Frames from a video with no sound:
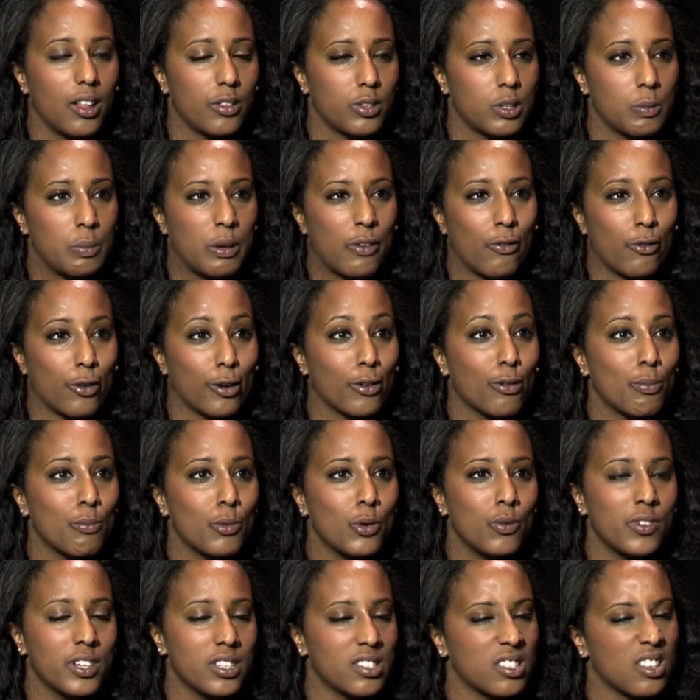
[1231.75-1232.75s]
To be first
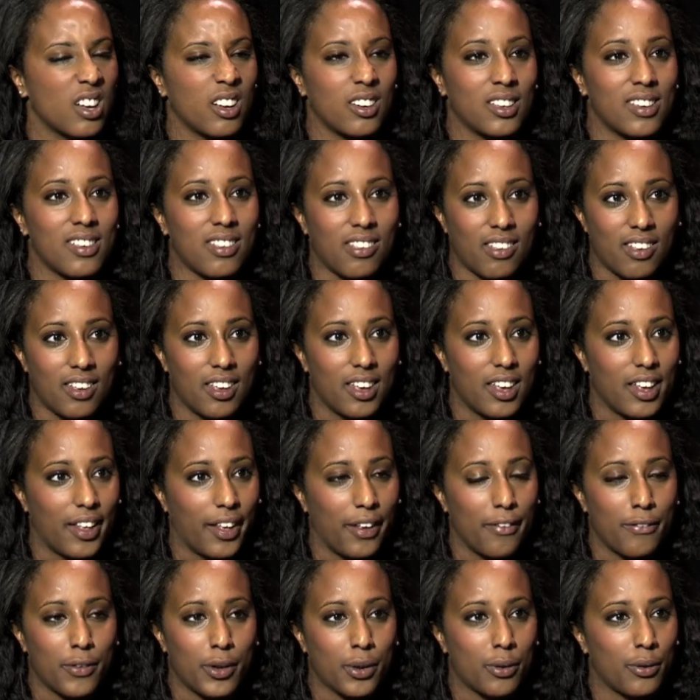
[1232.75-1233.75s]
mover is not easy.
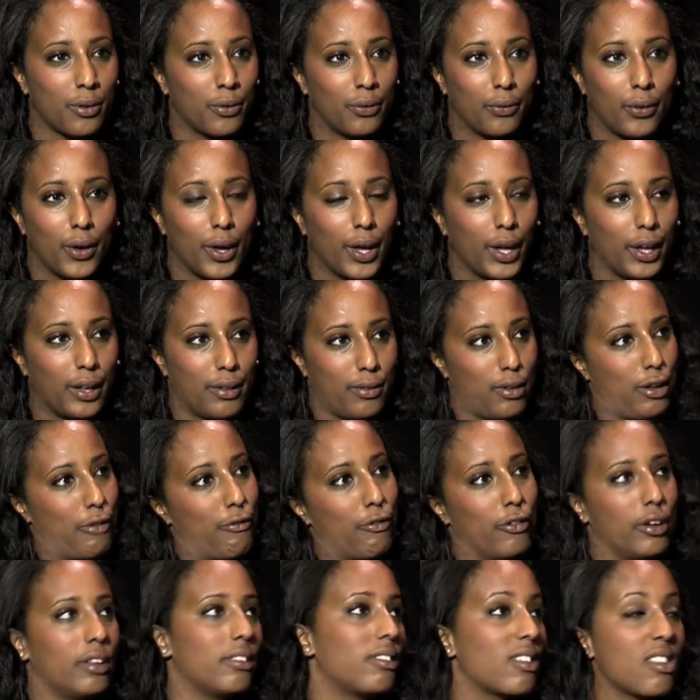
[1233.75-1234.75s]
If you don't, like
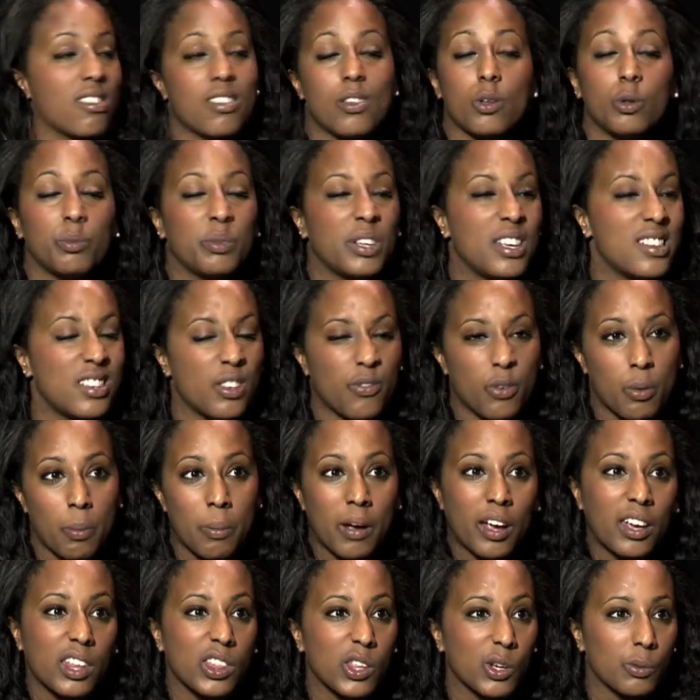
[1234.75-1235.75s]
for instance, it will be easy for
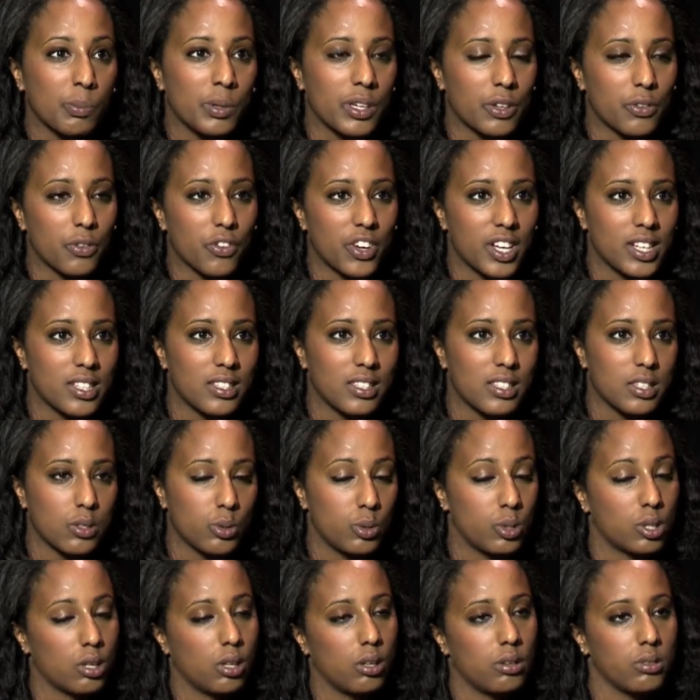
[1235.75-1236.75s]
my Ethiopian friends
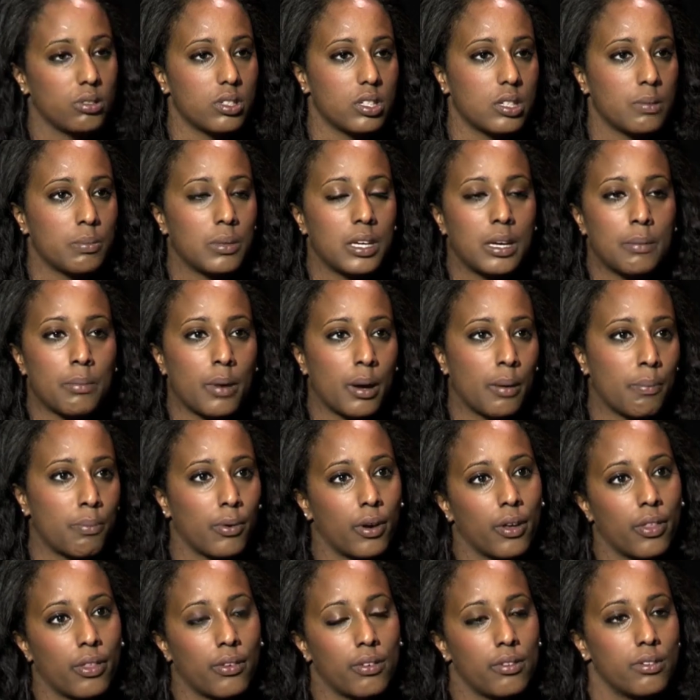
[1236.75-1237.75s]
who's close to me, my
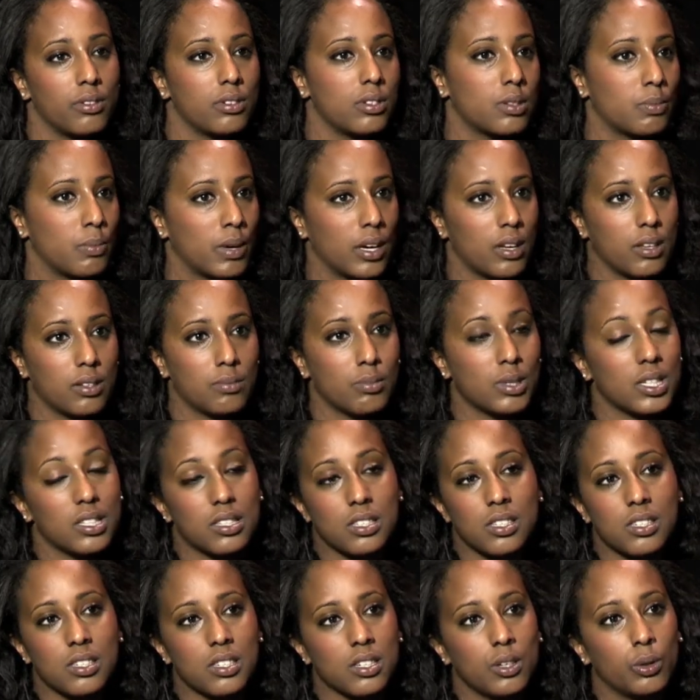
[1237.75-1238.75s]
brothers, my
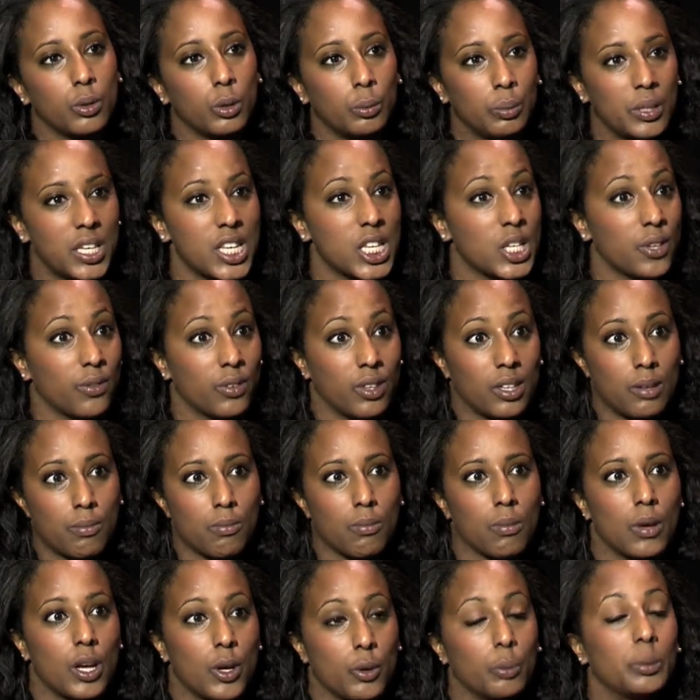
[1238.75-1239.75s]
sister. It will be
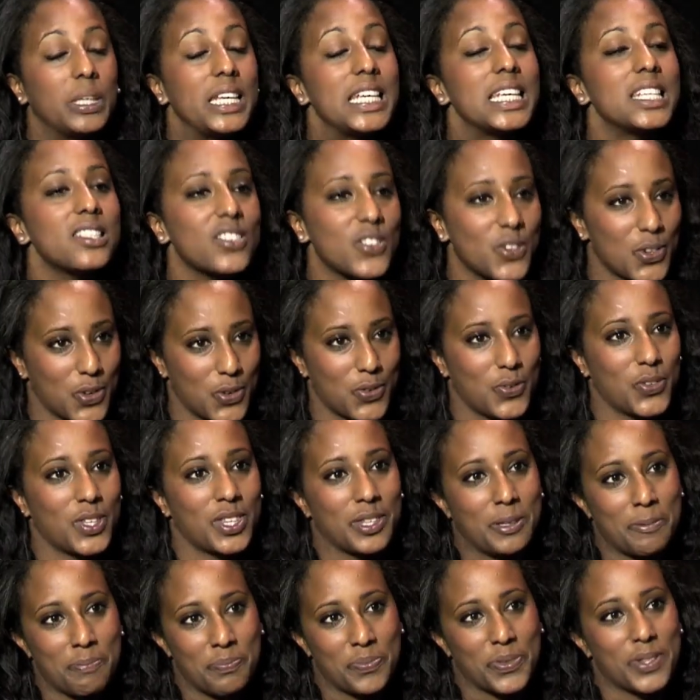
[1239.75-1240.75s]
easier for
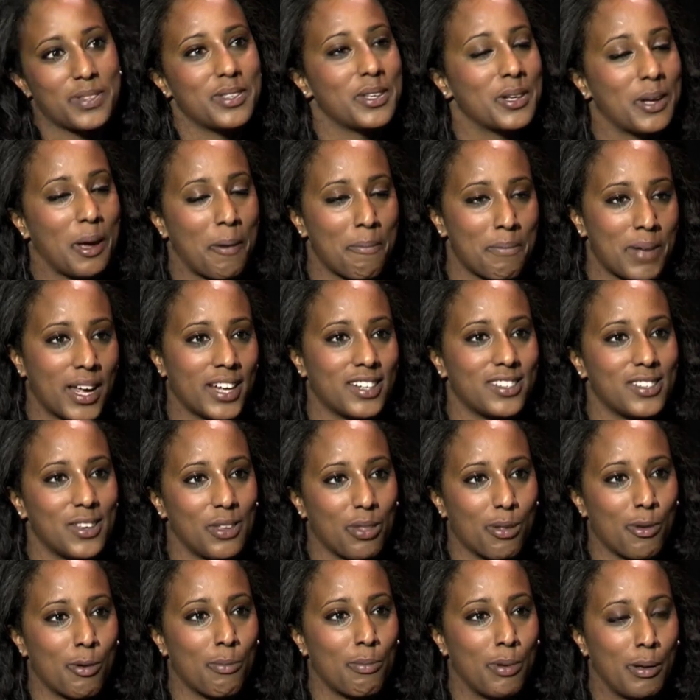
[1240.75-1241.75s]
them to come back to
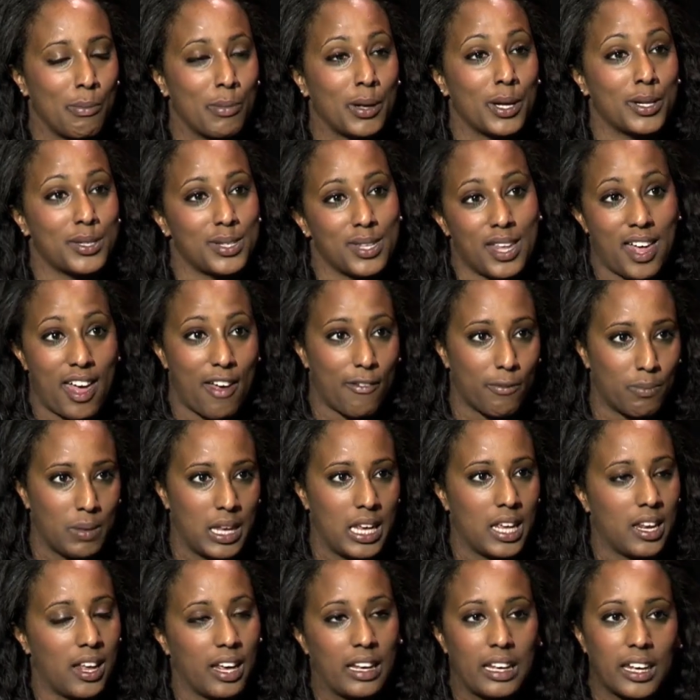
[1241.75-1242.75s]
Ethiopia because they have
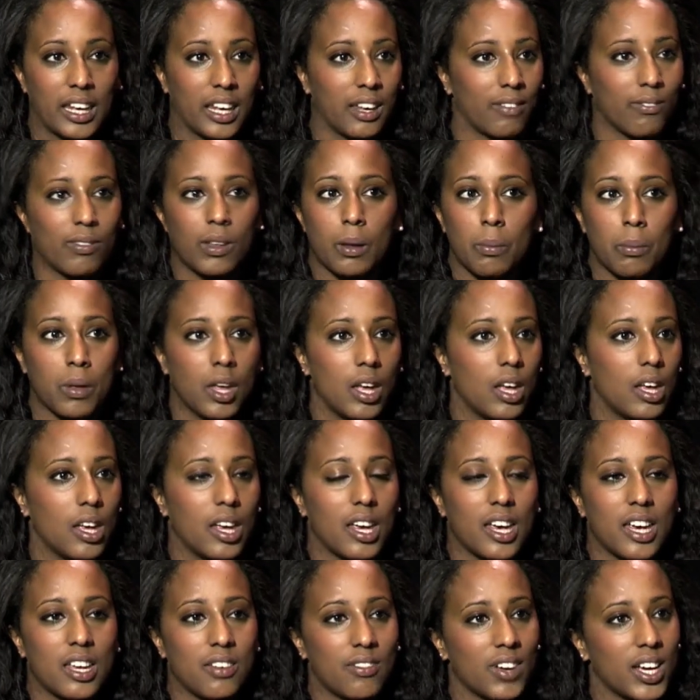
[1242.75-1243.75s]
me and I can give them
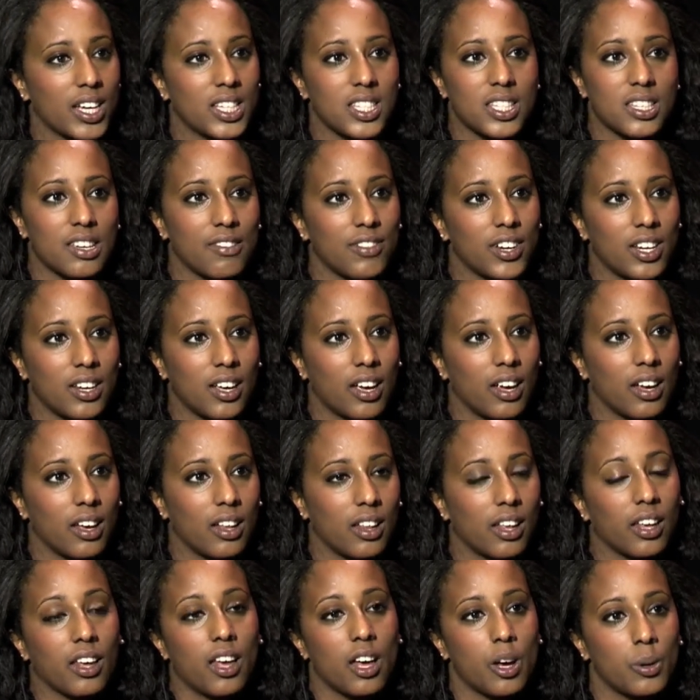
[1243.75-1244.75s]
advice every day,
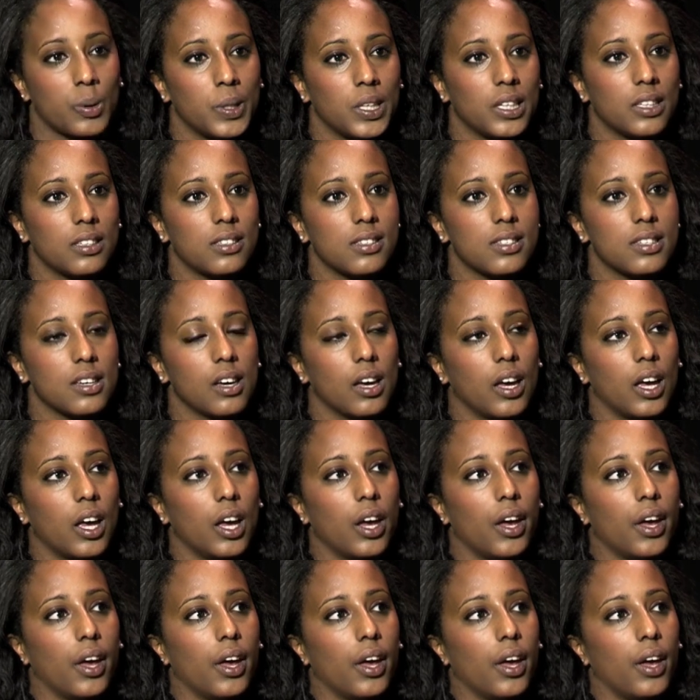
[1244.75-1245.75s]
like how it is.
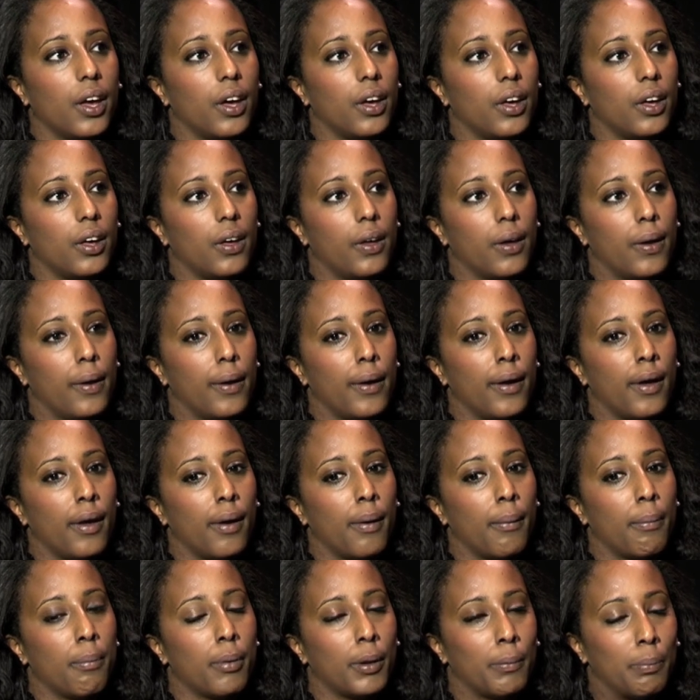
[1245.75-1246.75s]

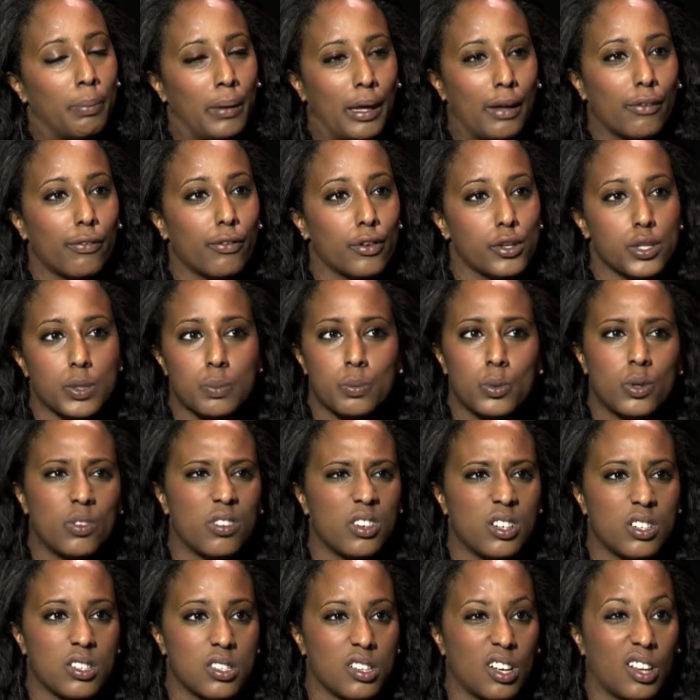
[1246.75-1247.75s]
But being first
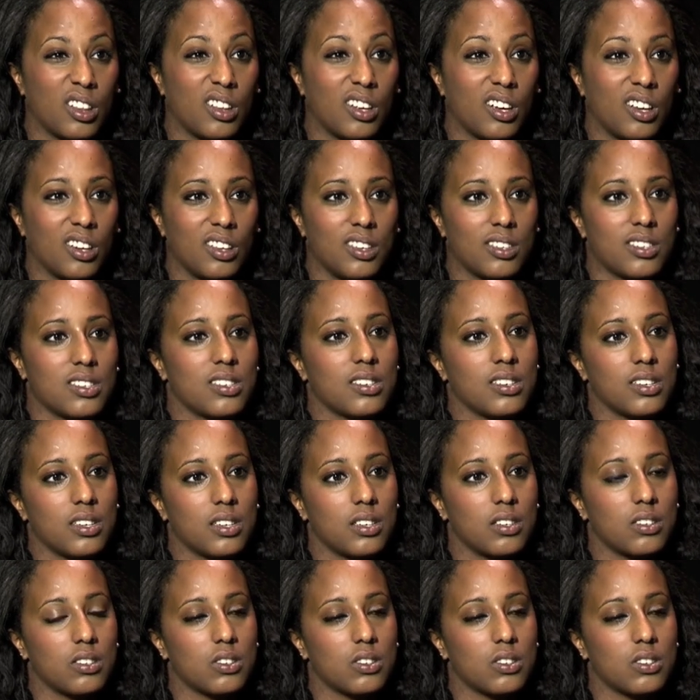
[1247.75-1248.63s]
mover is not that easy.